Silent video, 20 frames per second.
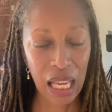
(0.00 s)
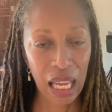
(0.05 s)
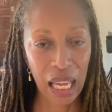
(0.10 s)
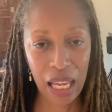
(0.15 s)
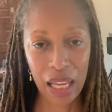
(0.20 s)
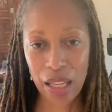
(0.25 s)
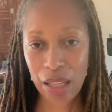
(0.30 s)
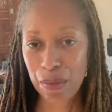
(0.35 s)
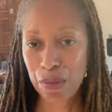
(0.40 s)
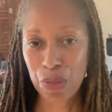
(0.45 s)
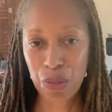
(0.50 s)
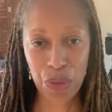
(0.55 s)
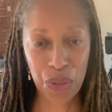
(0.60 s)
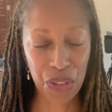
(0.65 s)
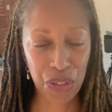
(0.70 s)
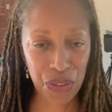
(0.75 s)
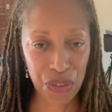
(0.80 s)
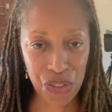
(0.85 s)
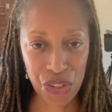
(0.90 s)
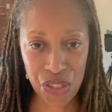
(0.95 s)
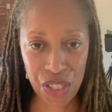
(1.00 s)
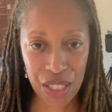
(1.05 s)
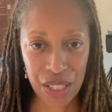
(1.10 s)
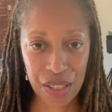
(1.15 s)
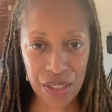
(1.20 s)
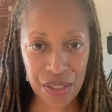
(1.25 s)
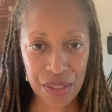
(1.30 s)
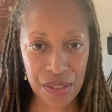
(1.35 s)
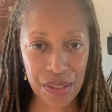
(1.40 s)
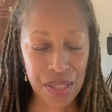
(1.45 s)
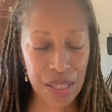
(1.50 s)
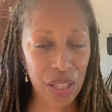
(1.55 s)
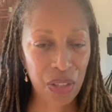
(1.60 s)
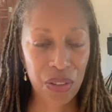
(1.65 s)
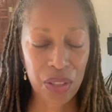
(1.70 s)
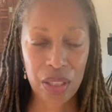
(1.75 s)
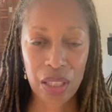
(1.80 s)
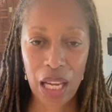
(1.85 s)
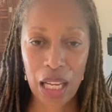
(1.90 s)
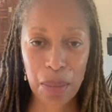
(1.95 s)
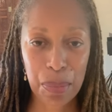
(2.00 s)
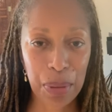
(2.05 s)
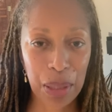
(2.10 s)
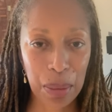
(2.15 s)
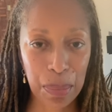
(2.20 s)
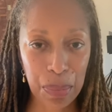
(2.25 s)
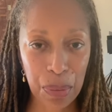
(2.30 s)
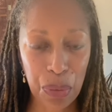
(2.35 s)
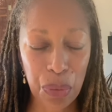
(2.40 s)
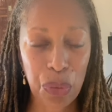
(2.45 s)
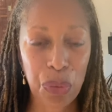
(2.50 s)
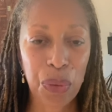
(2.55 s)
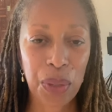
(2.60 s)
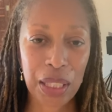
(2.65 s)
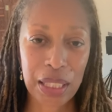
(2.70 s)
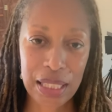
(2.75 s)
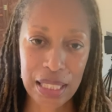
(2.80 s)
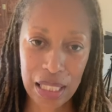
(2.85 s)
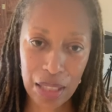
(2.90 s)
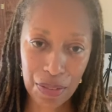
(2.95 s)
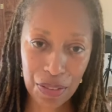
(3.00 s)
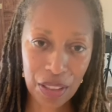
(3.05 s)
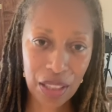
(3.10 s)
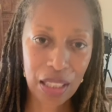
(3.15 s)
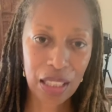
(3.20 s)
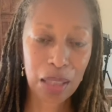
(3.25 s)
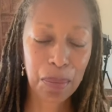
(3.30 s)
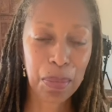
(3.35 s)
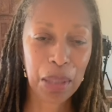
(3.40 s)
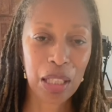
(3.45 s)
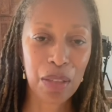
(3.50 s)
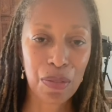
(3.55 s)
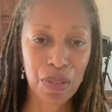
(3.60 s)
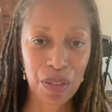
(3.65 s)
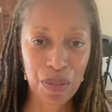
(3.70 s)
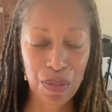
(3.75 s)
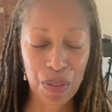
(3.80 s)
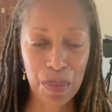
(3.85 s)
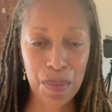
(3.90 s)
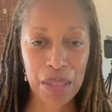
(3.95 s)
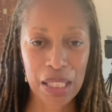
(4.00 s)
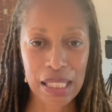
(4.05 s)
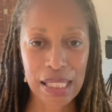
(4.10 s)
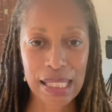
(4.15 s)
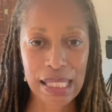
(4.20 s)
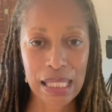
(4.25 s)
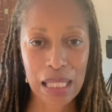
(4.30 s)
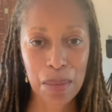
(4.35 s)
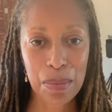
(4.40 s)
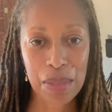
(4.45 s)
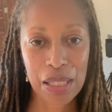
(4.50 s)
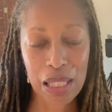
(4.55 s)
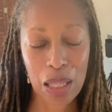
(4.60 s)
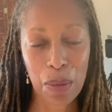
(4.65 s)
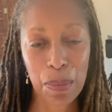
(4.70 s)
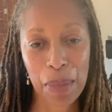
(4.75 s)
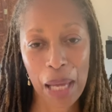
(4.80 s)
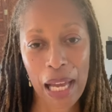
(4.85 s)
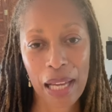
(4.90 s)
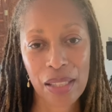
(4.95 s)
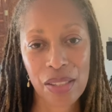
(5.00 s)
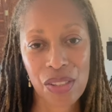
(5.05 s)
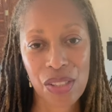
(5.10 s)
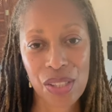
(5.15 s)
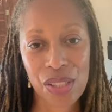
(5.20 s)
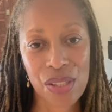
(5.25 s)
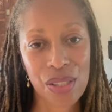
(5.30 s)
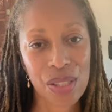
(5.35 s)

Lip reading: and for your shares. There are a lot of people who can definitely benefit from these stem cell patches,